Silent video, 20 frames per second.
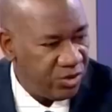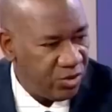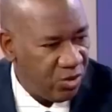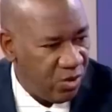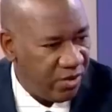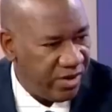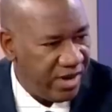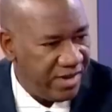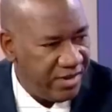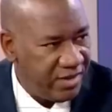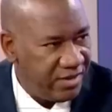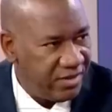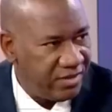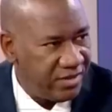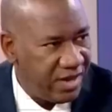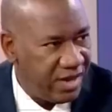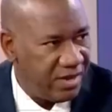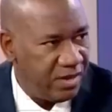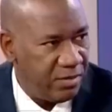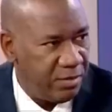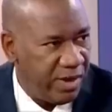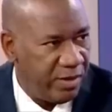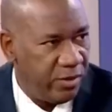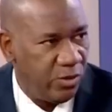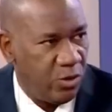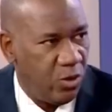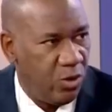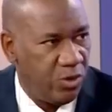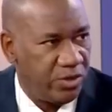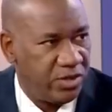is already decided by
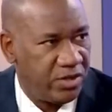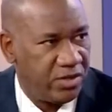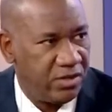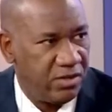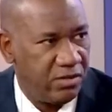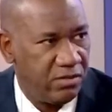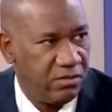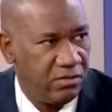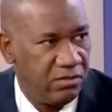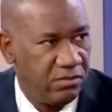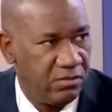the courts.